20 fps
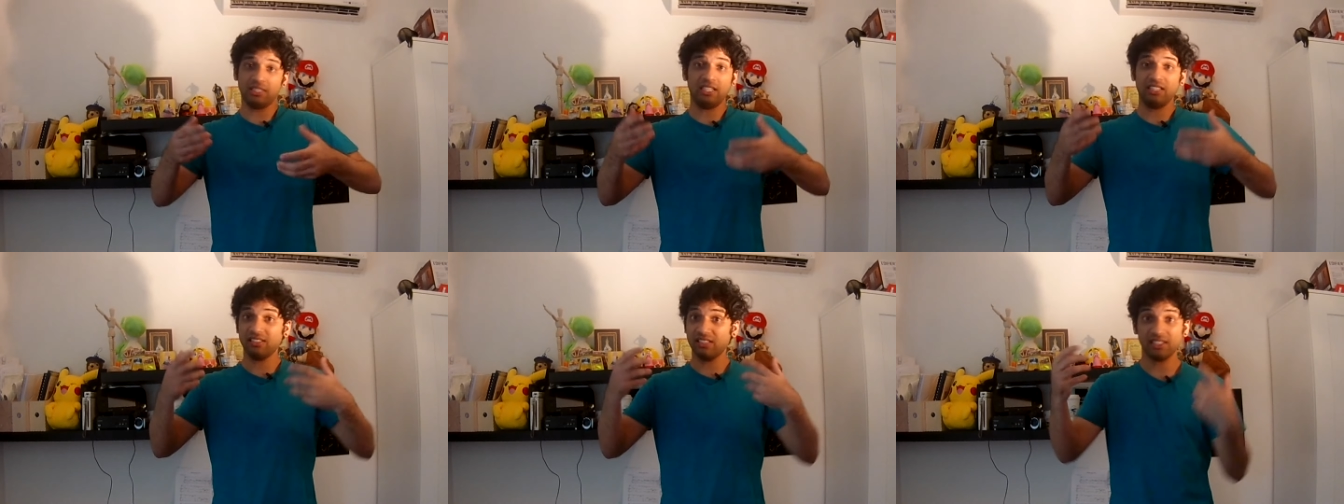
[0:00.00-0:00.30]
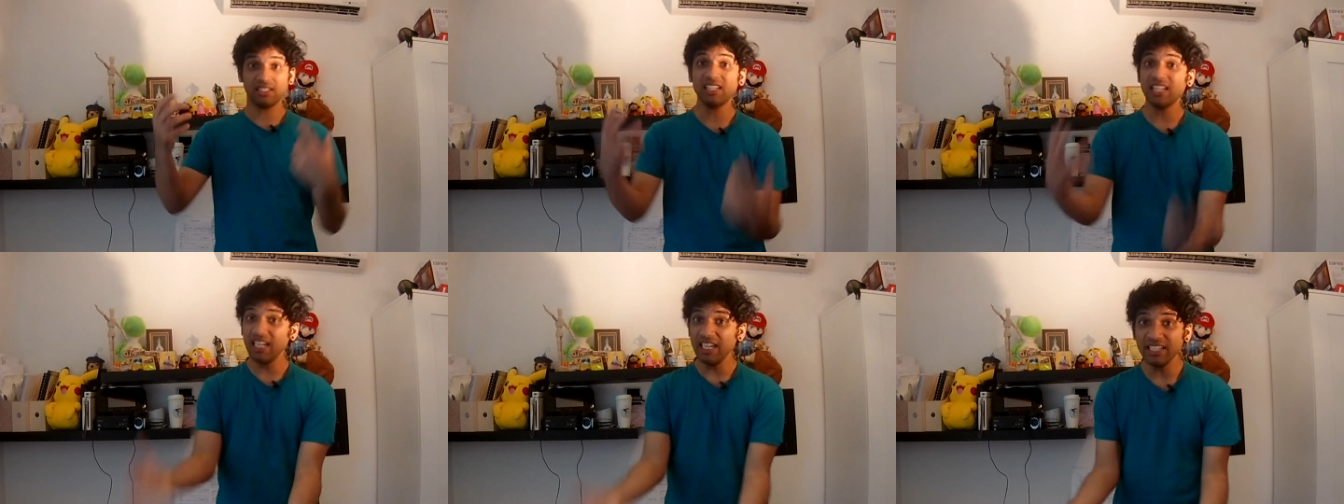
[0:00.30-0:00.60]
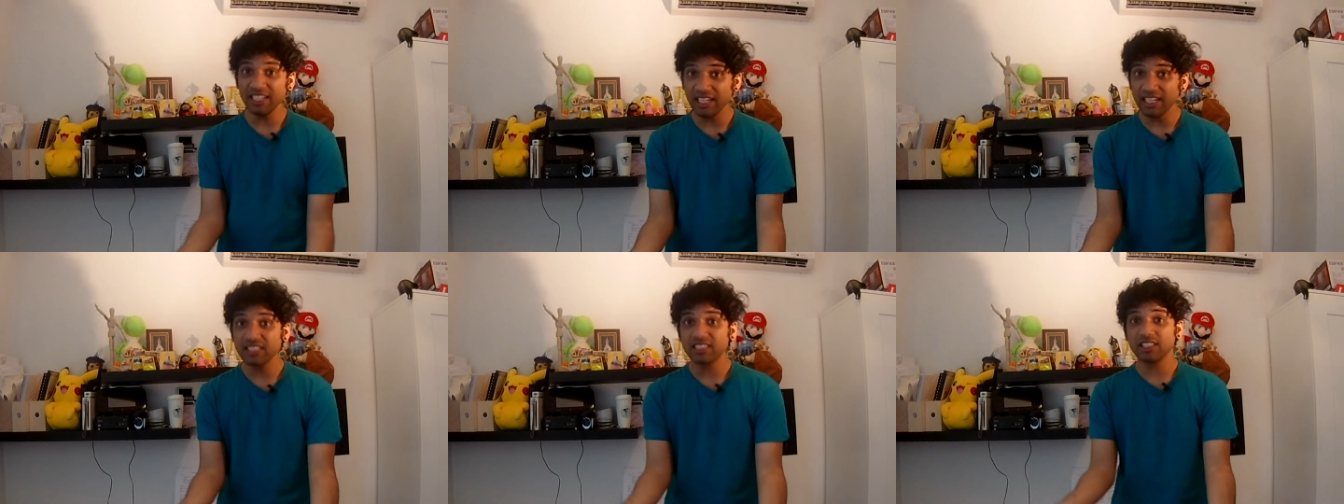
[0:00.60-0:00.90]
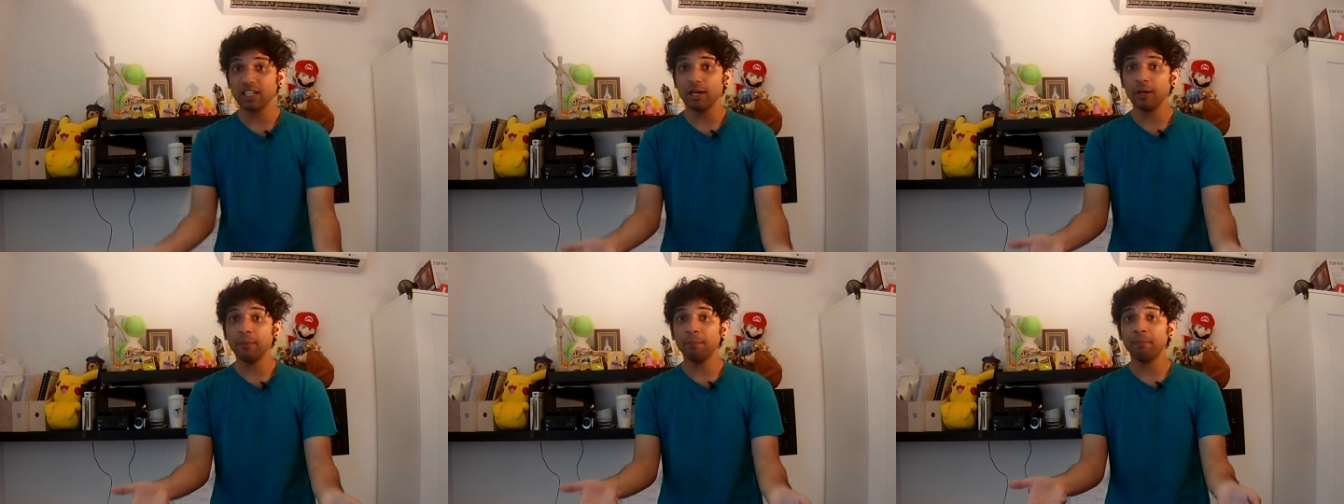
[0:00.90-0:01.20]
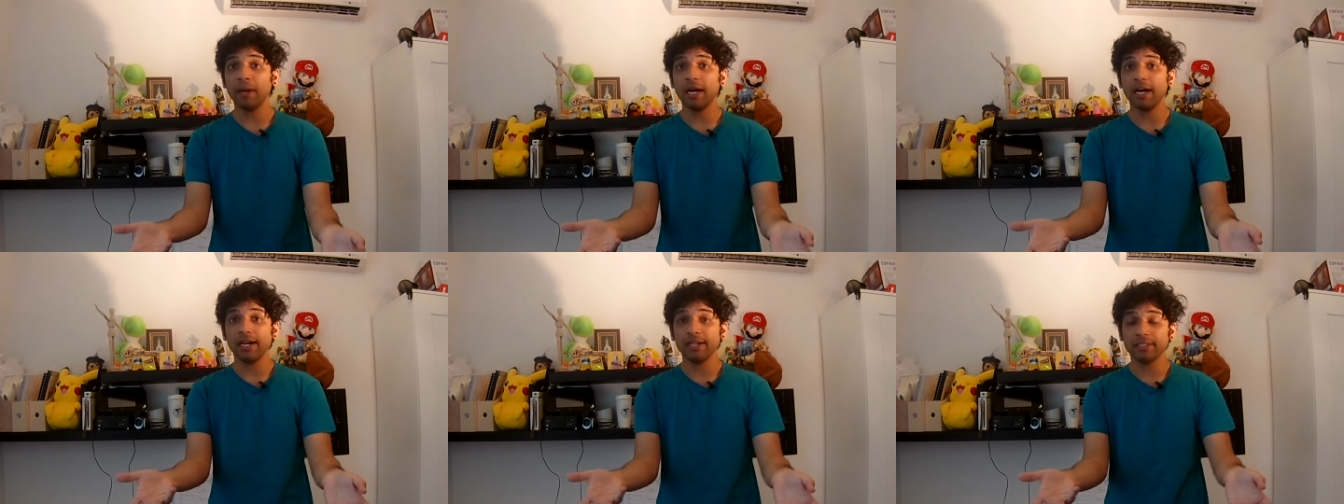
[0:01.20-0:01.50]
she's a teenager,
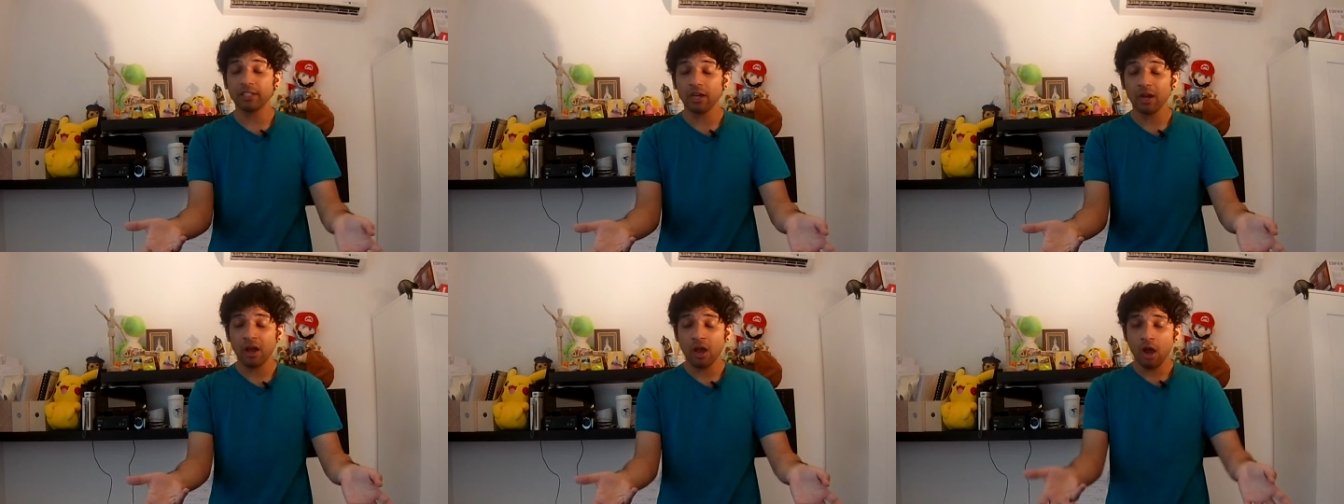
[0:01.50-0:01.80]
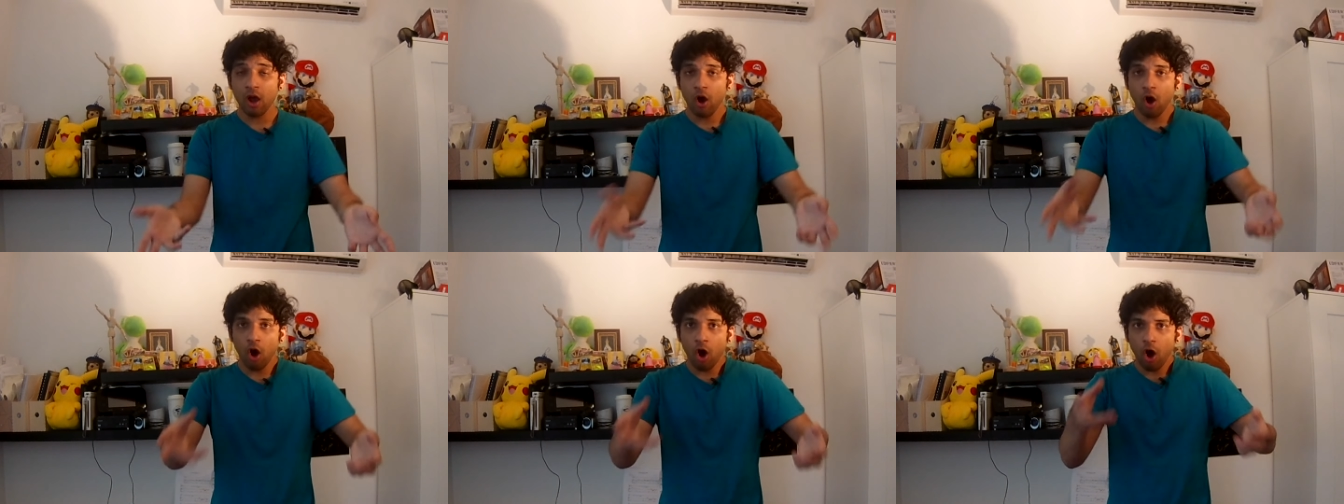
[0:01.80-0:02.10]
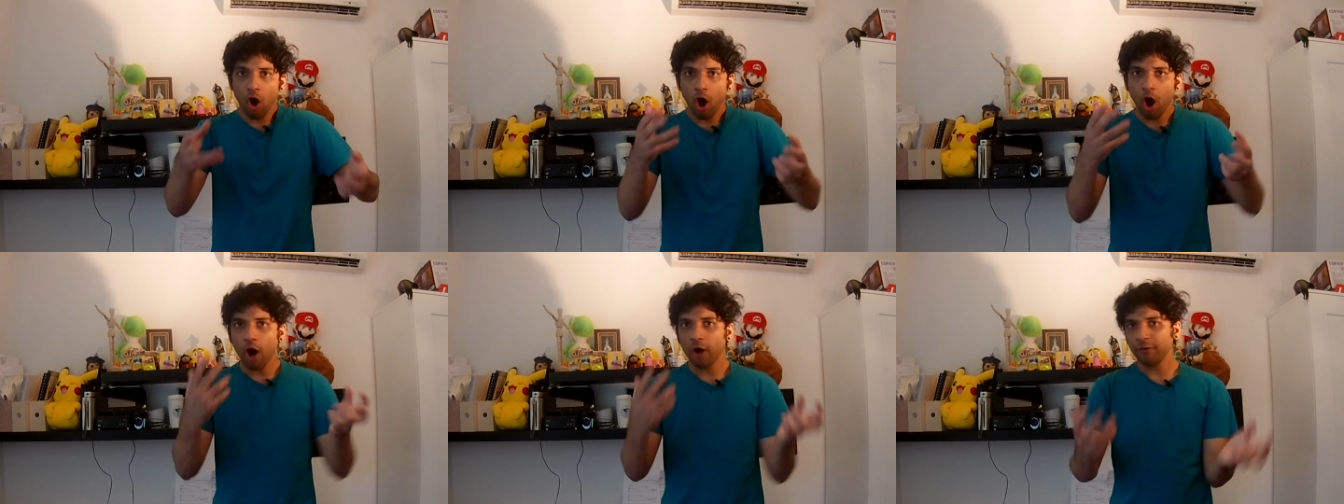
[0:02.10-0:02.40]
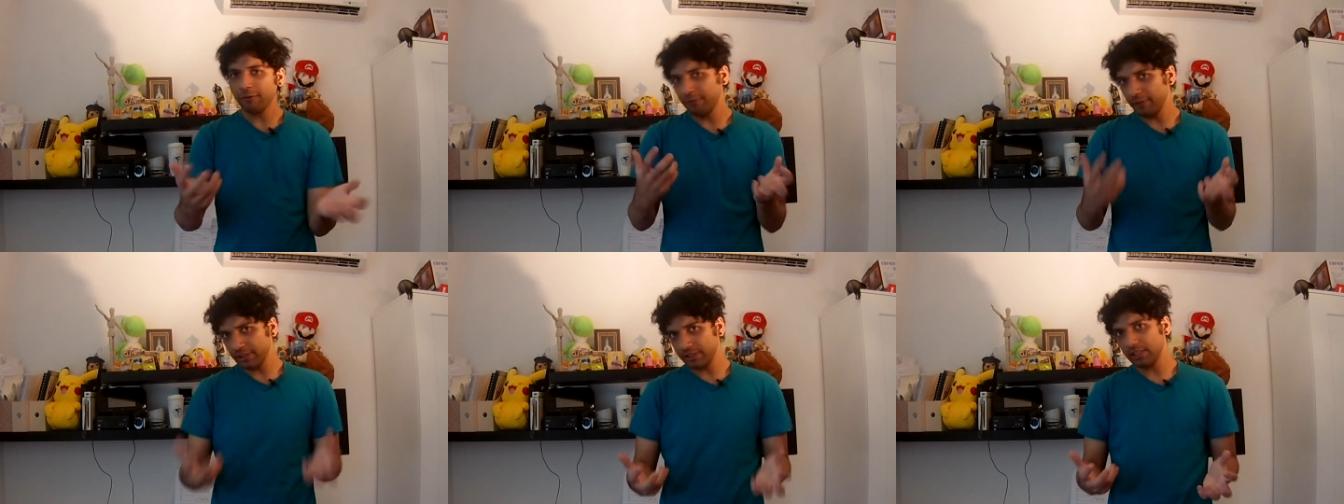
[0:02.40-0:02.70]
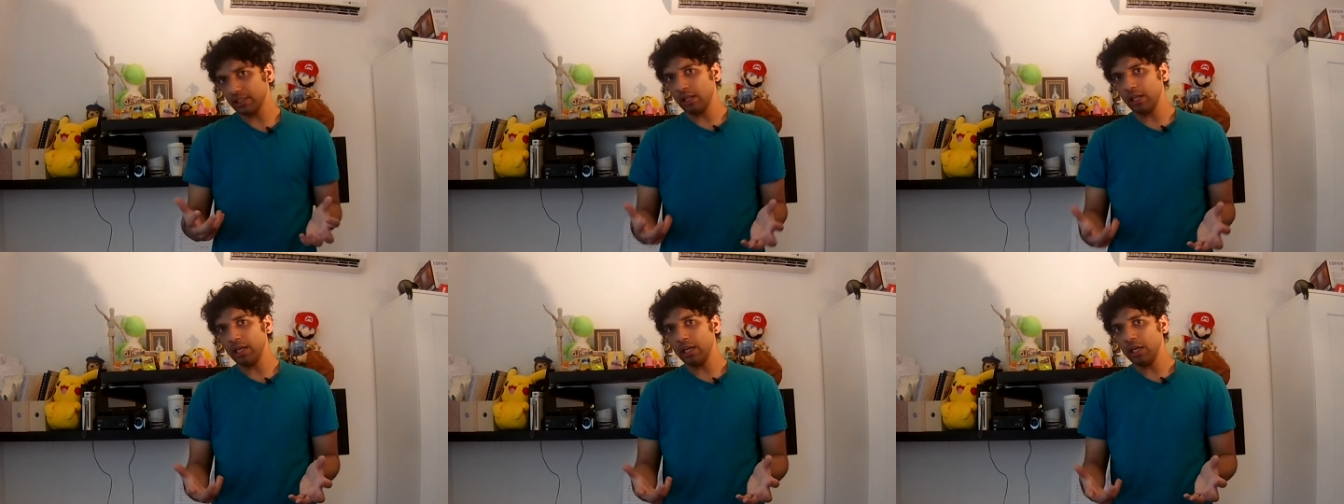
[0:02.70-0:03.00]
but
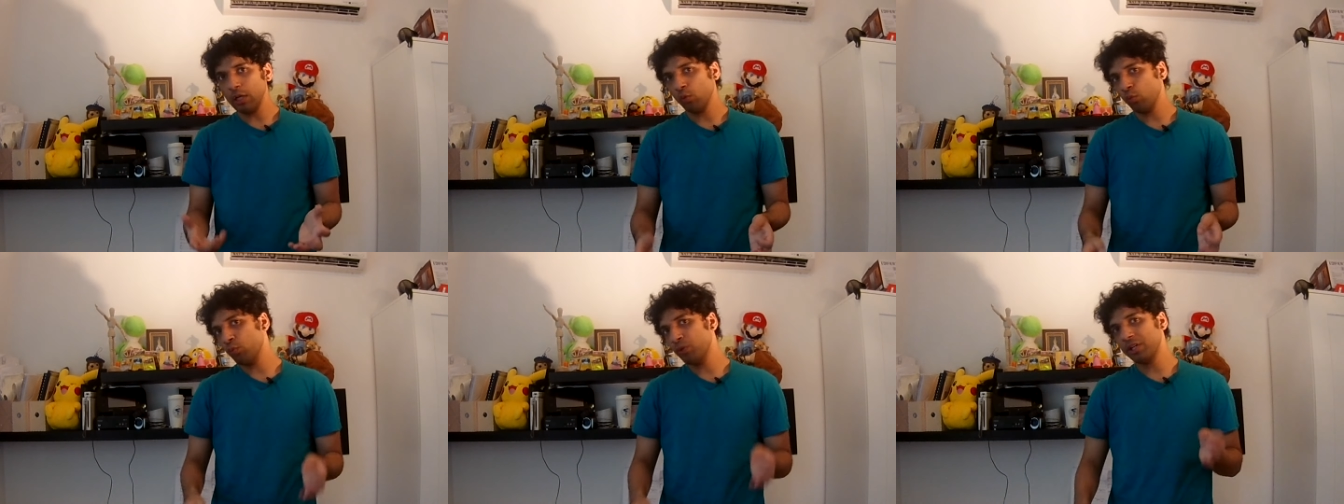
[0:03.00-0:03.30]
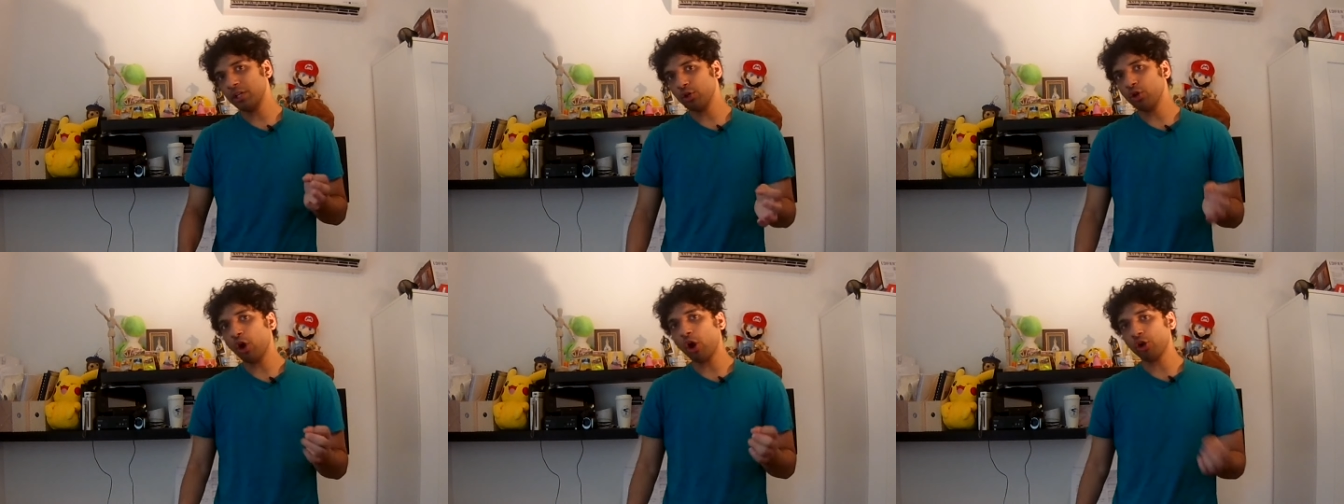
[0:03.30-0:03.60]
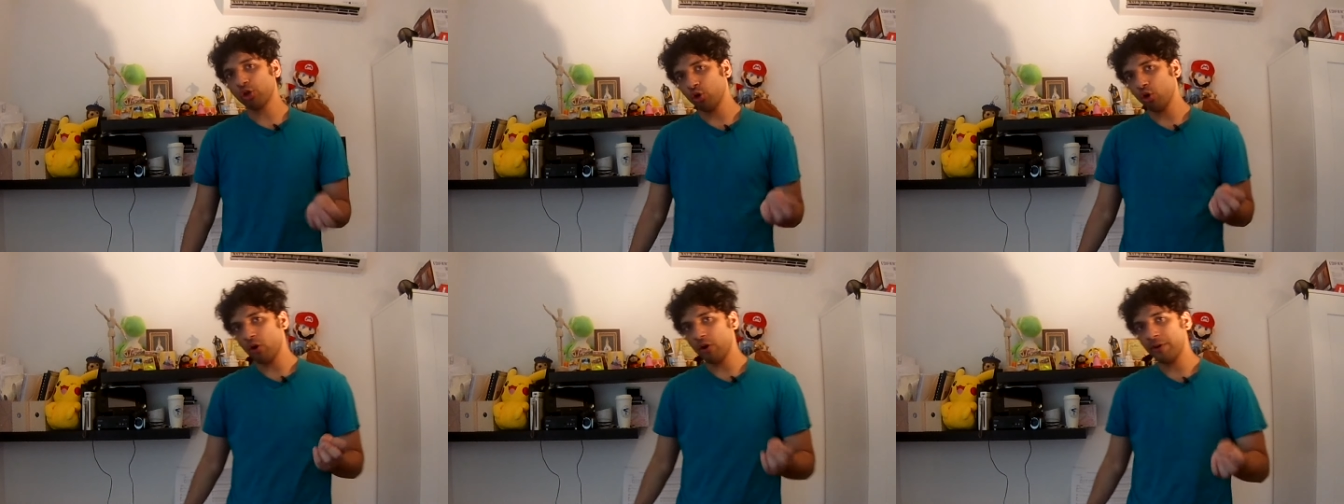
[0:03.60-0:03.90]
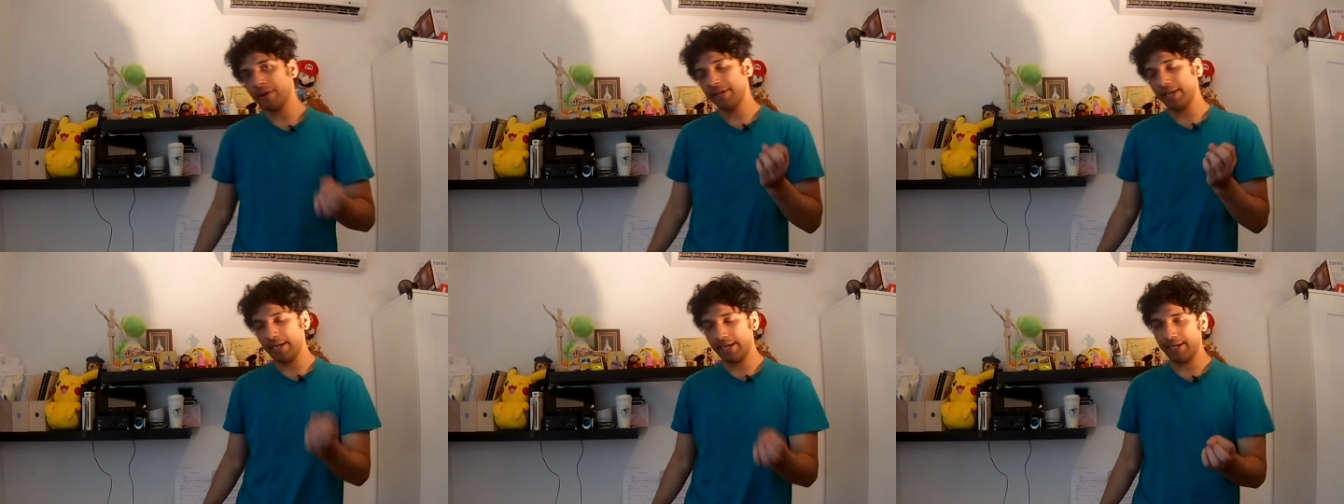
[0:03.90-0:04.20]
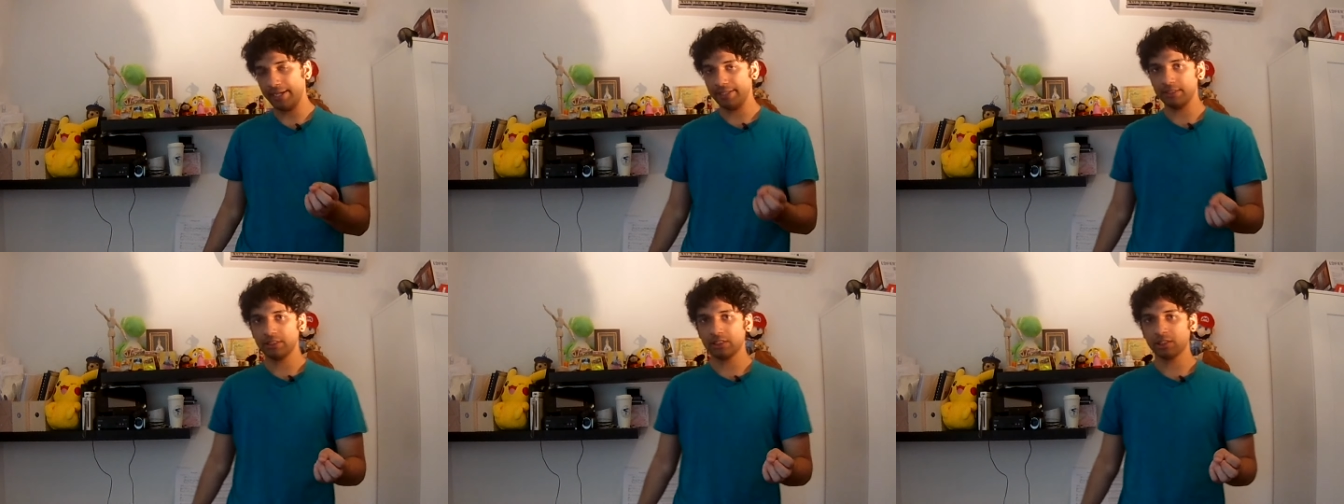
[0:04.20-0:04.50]
officially, we do not know her
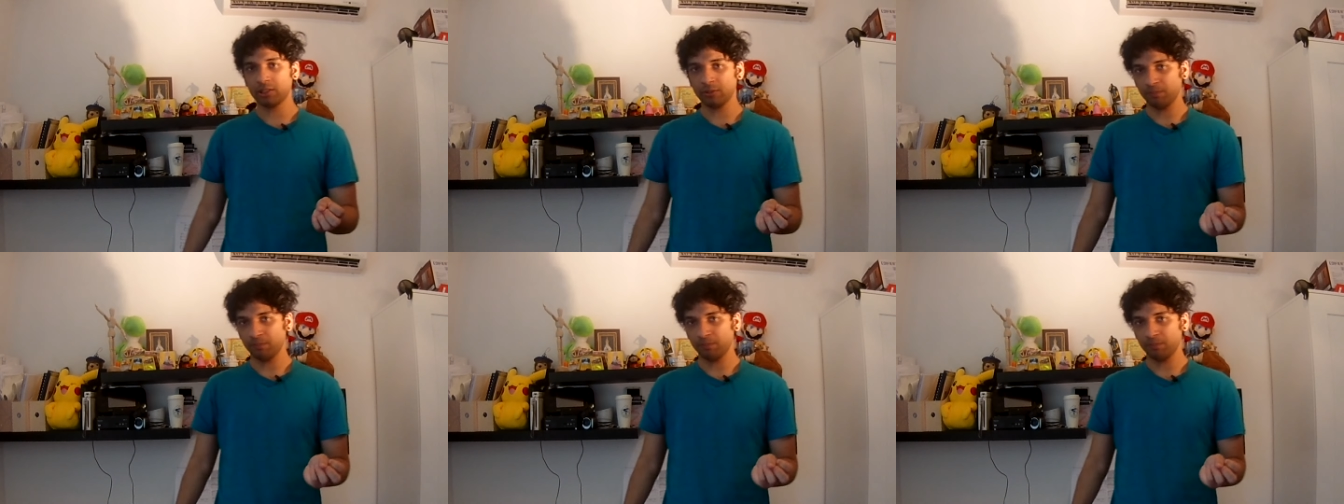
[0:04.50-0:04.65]
age.